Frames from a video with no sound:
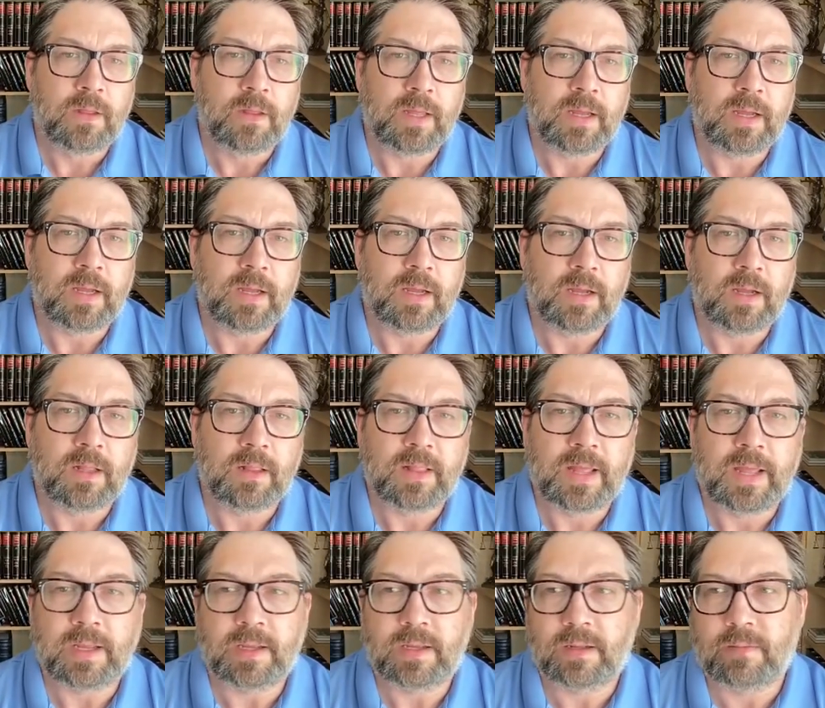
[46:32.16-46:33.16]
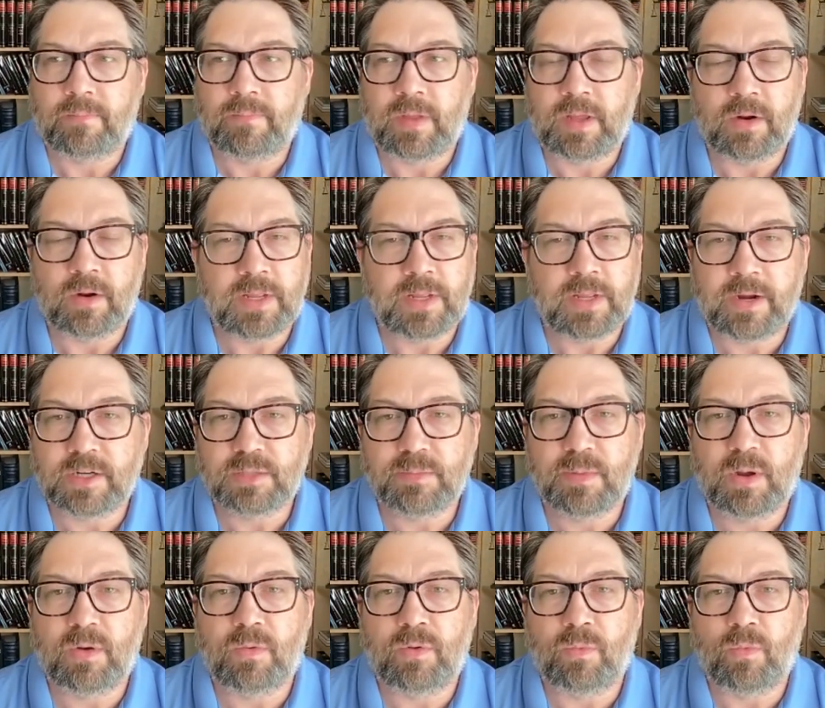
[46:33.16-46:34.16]
it only cares
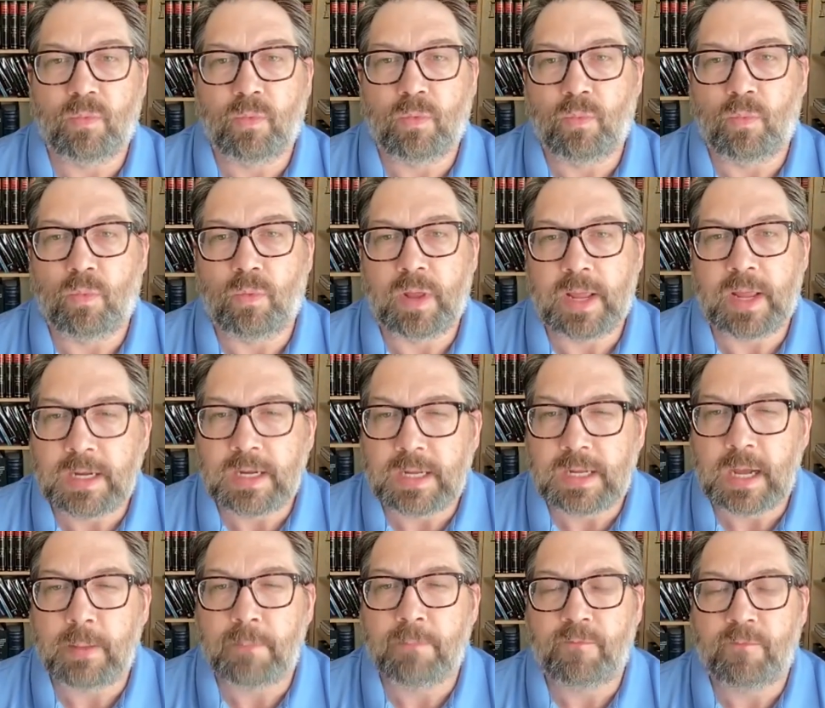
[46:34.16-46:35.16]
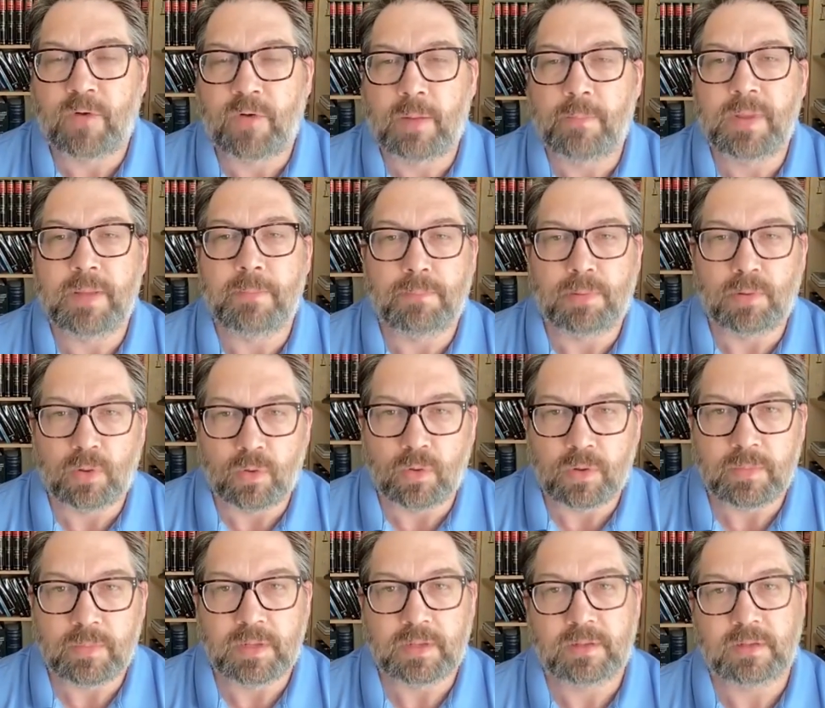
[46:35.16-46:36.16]
about income from
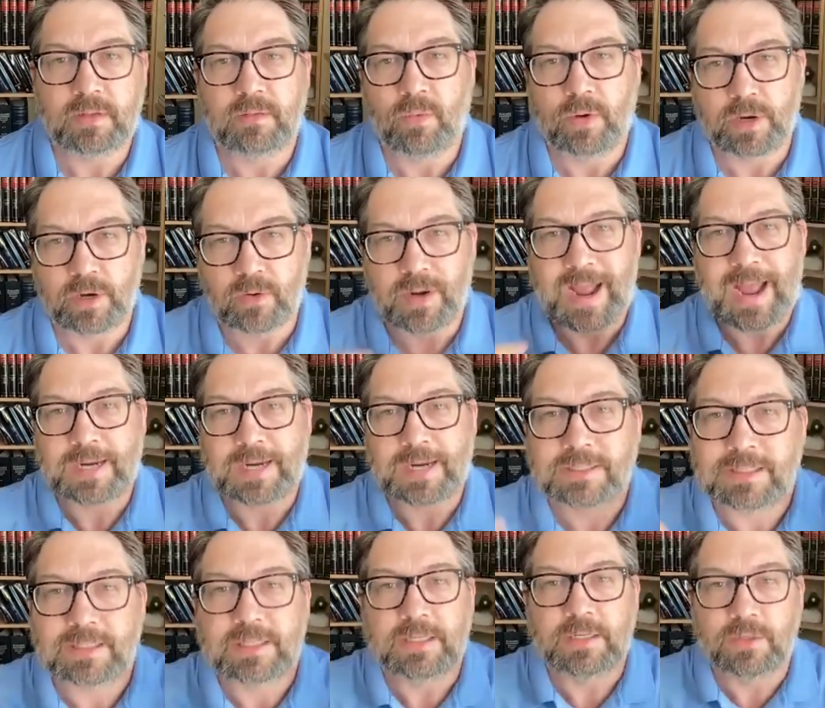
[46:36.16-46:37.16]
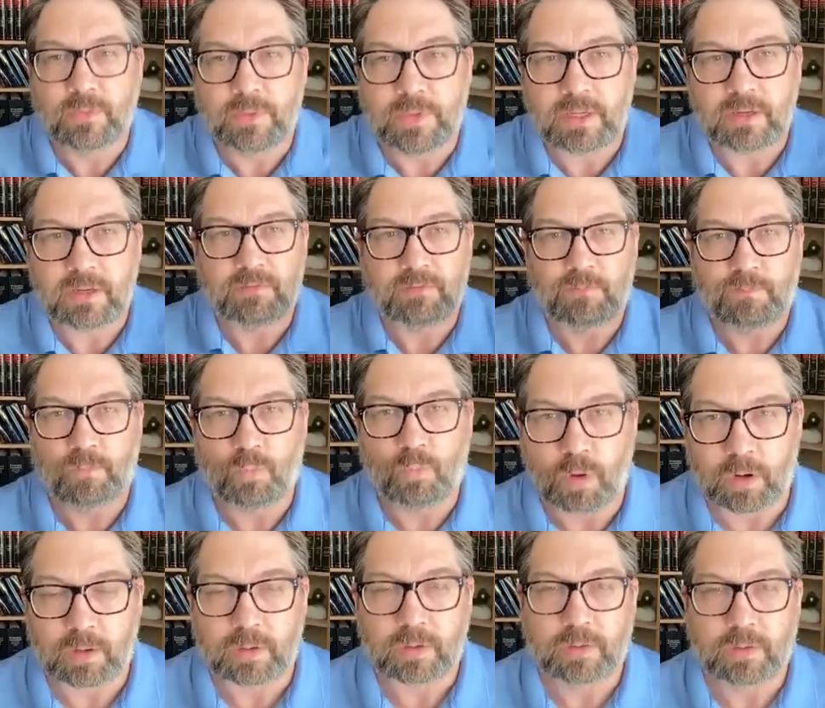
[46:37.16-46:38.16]
employment where you're actually doing
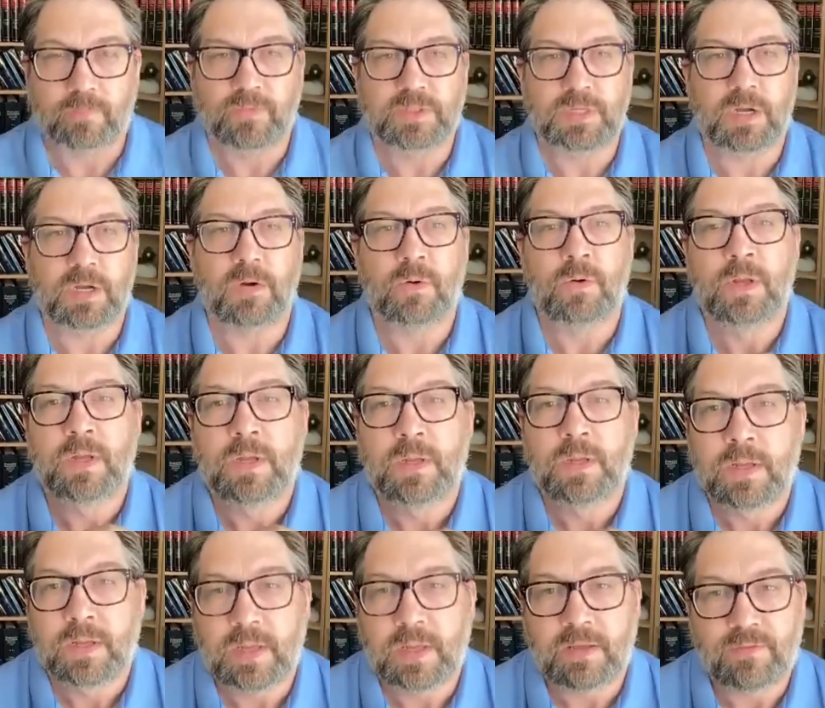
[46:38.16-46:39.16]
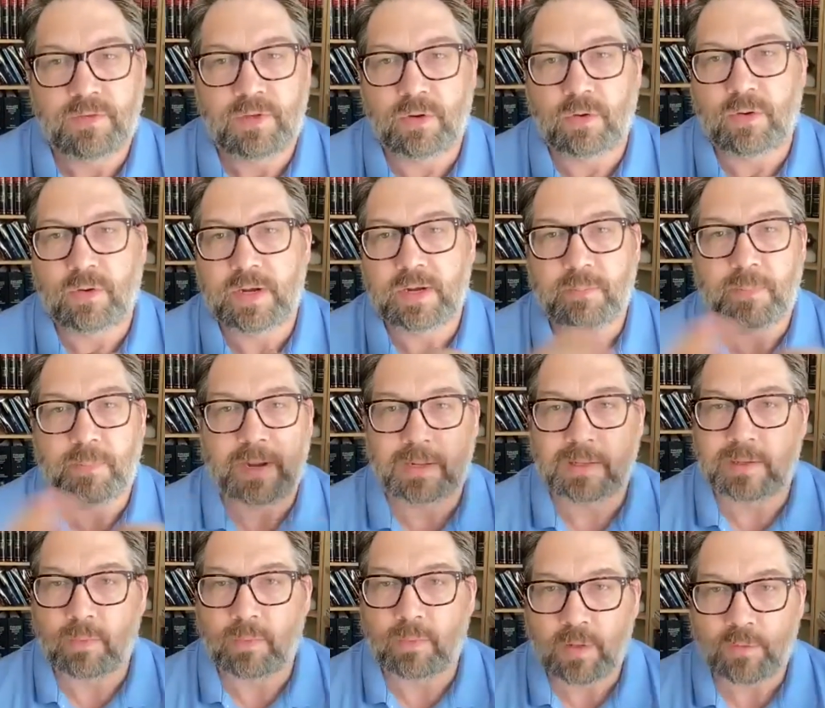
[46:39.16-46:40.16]
work. So if you're
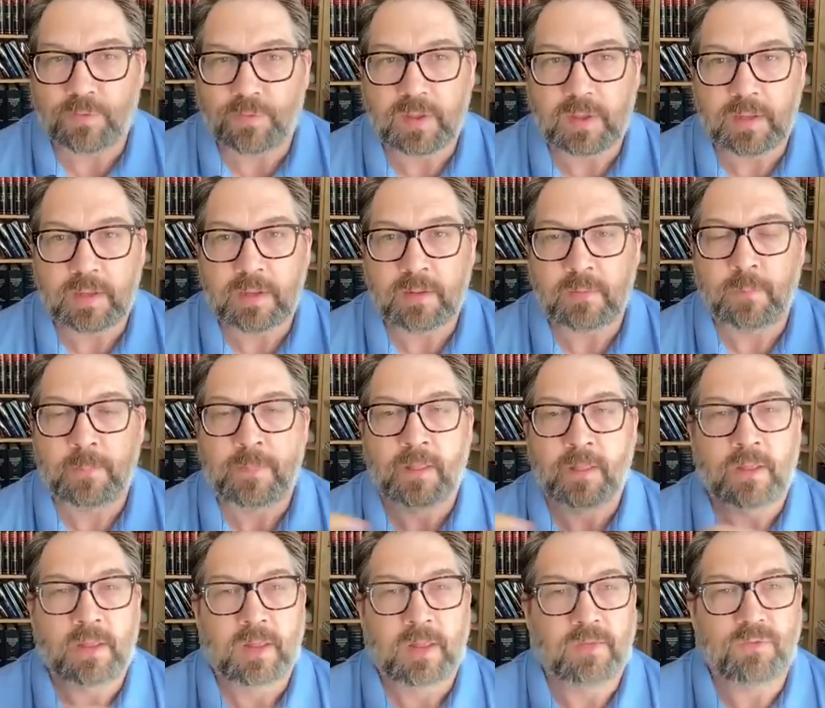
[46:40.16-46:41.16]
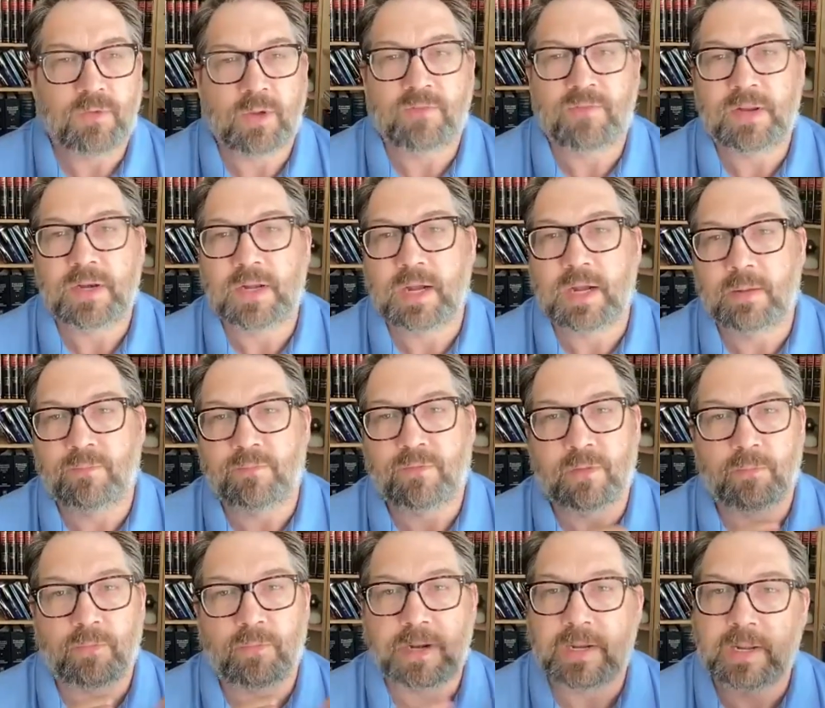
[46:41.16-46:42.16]
independently wealthy, if you have income
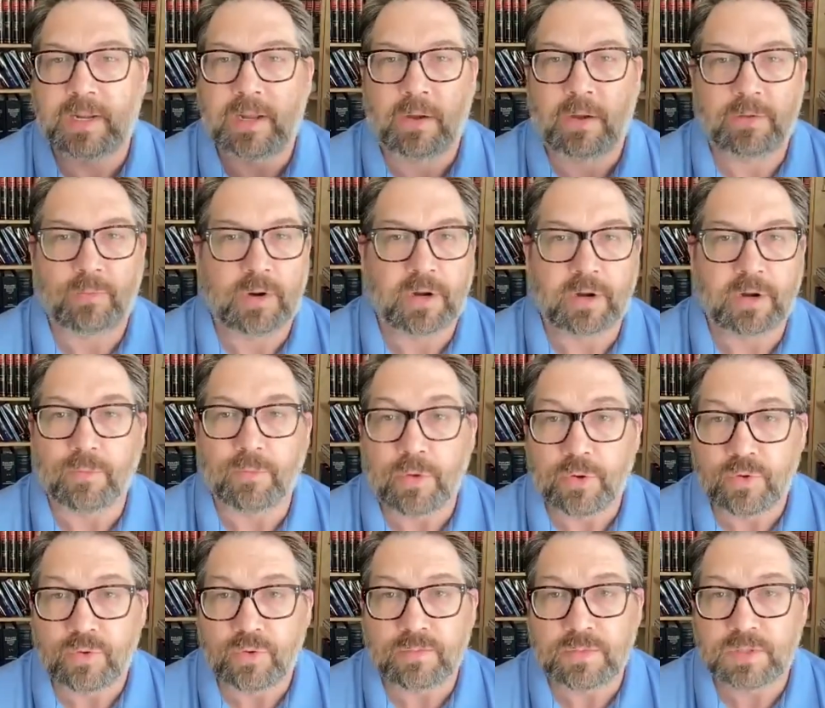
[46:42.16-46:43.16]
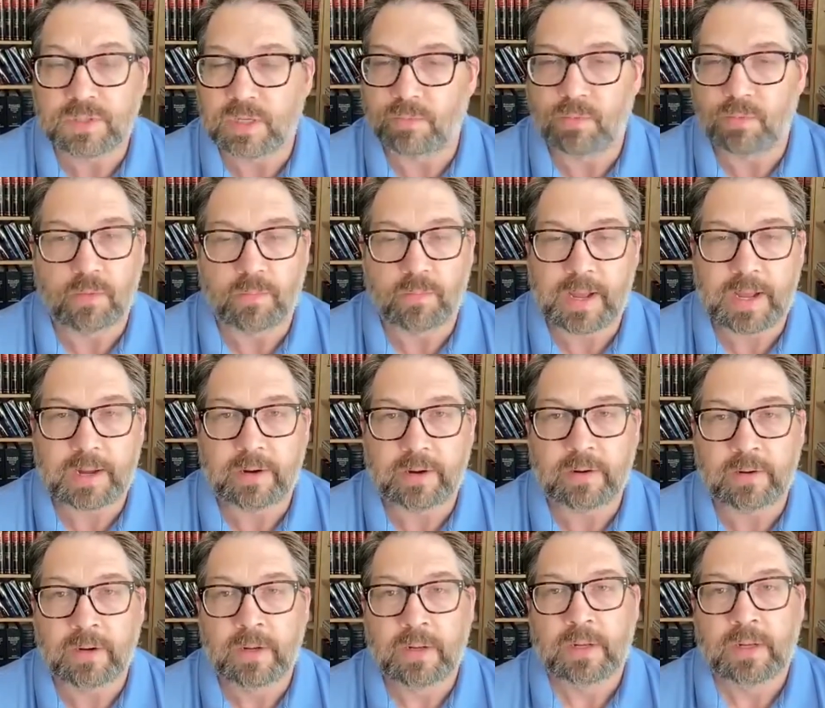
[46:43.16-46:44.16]
from renting out one of your rooms, it won't
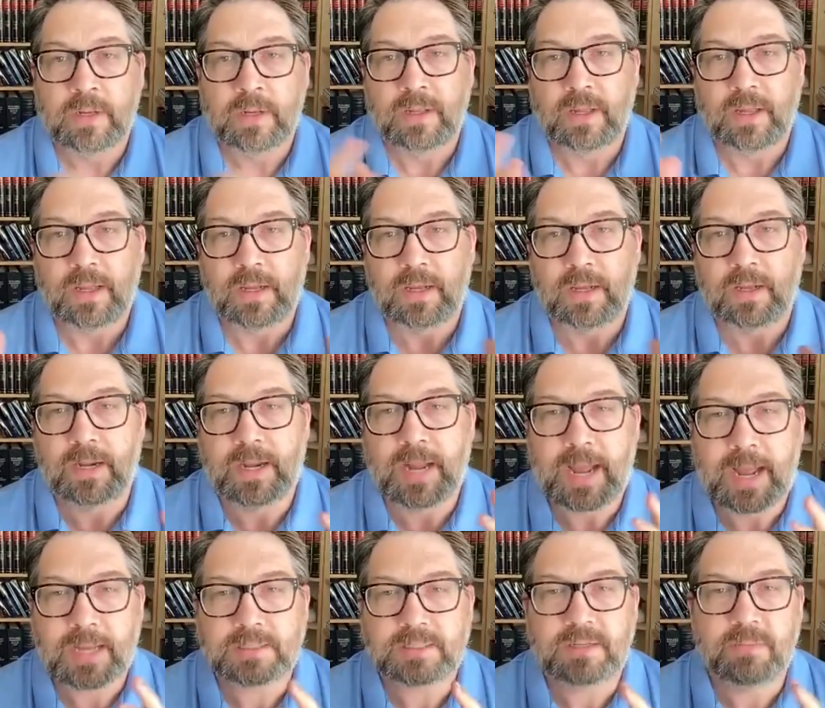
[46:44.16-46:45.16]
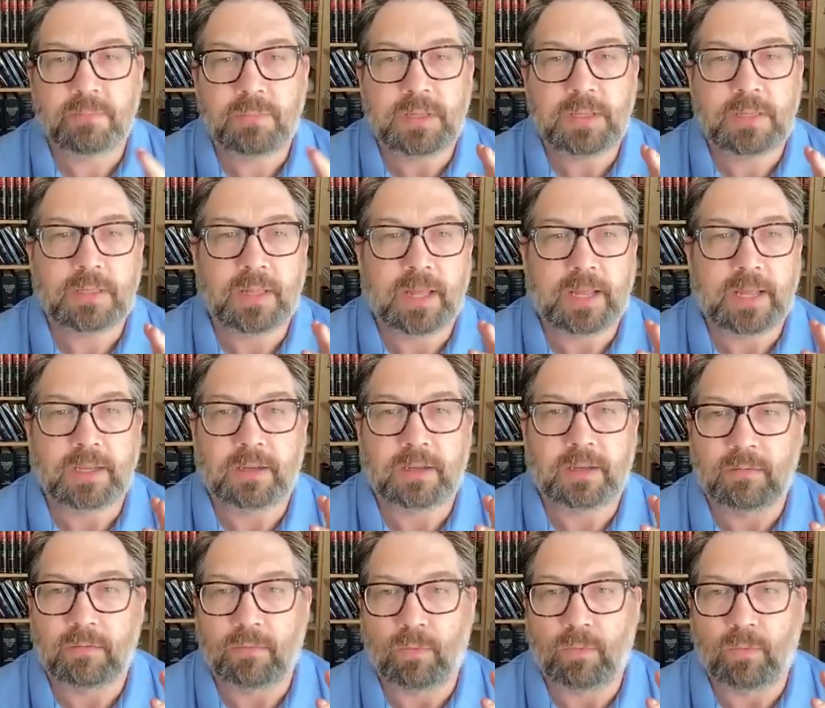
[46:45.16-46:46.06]
matter. It has to be like